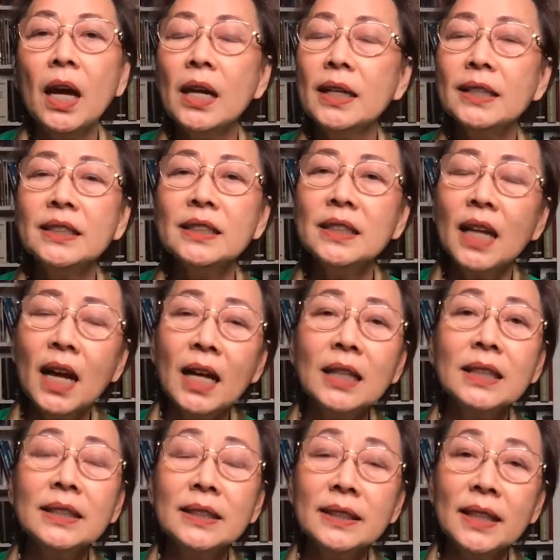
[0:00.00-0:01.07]
It's not
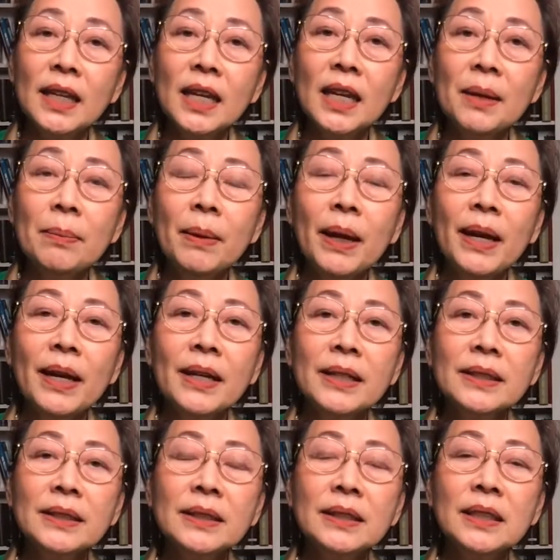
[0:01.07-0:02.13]
the same
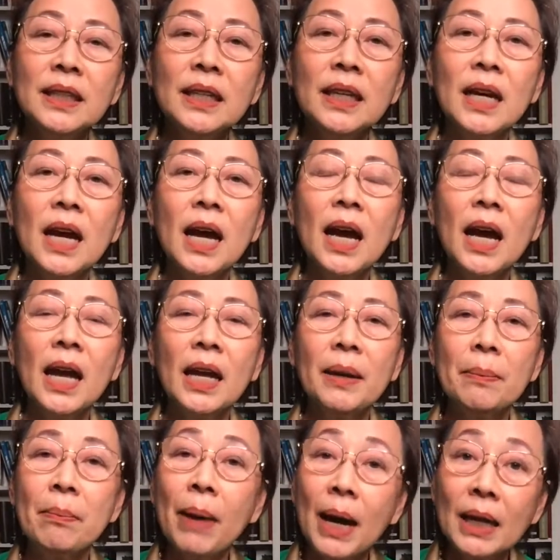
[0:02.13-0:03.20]
as the
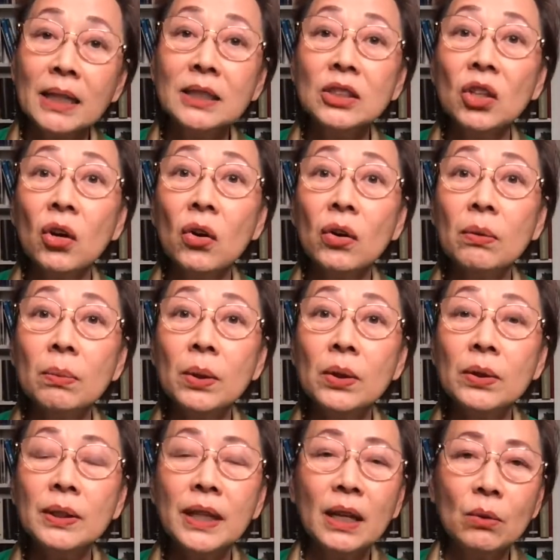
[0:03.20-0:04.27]
imbalance
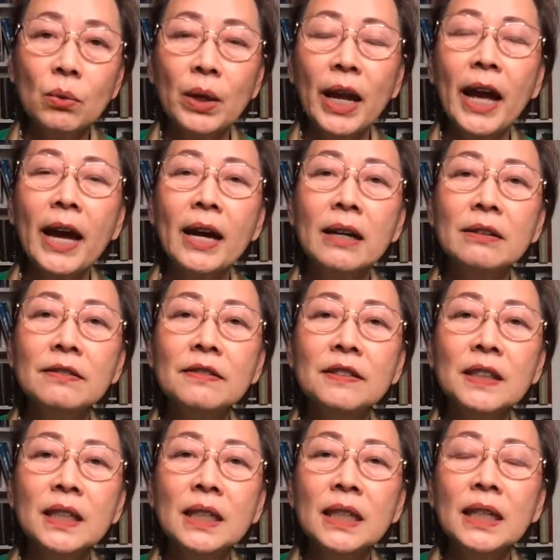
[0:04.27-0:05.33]
hormone that we have.
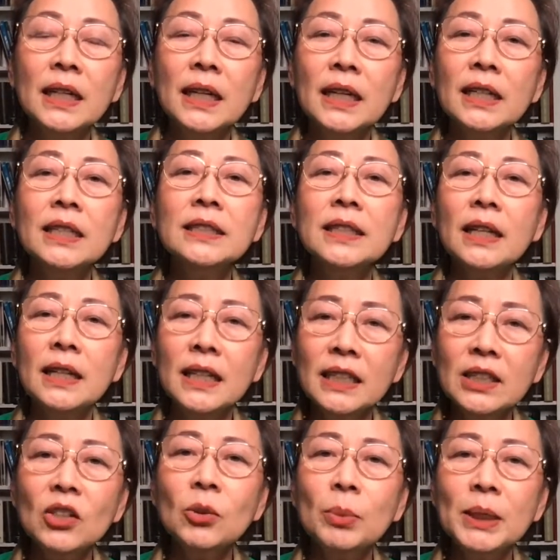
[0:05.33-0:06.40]
It is a
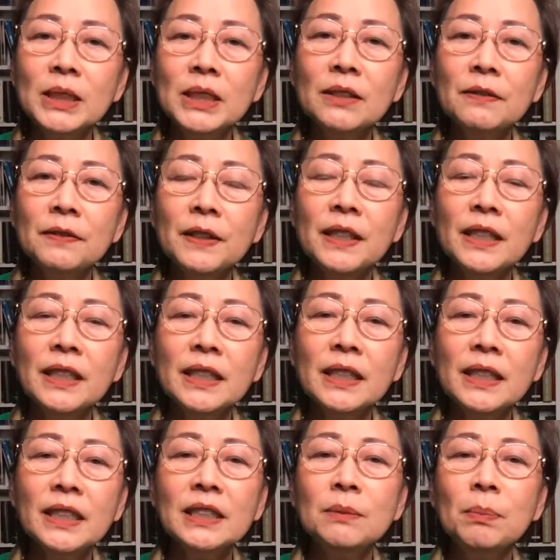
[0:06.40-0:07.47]
little bit different.
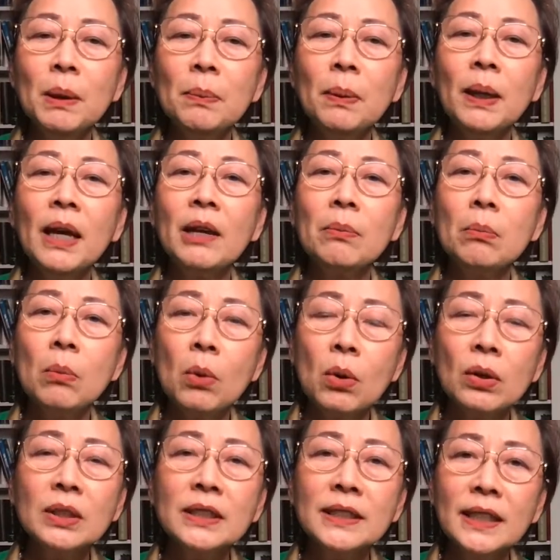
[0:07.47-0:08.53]
These people are
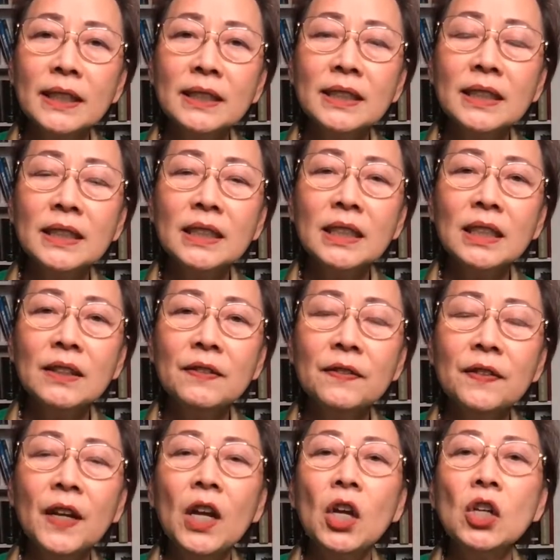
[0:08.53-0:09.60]
more sensitive
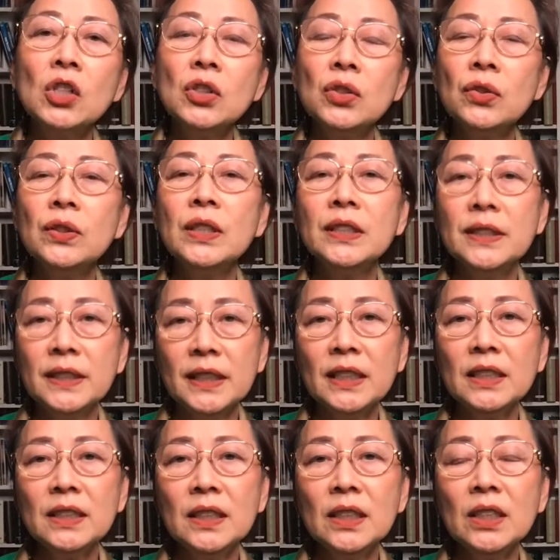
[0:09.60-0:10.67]
to the
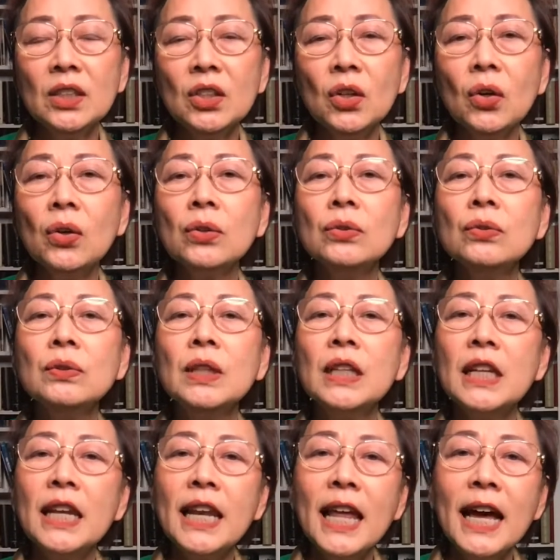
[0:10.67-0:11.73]
season or to the
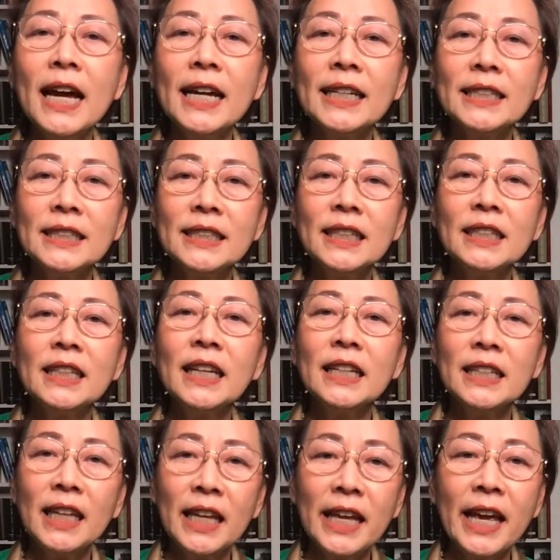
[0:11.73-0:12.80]
light that
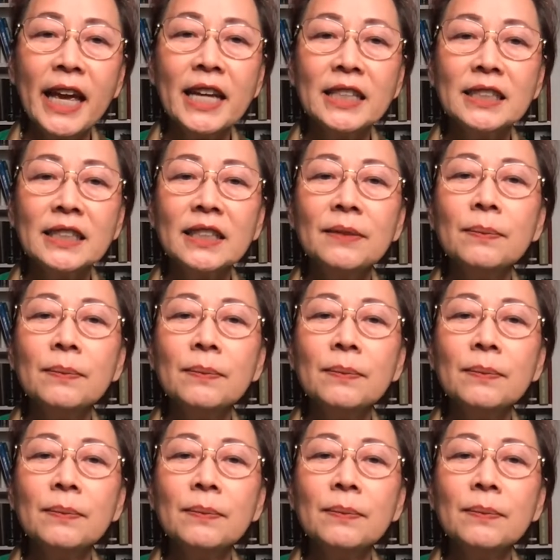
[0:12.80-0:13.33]
they get.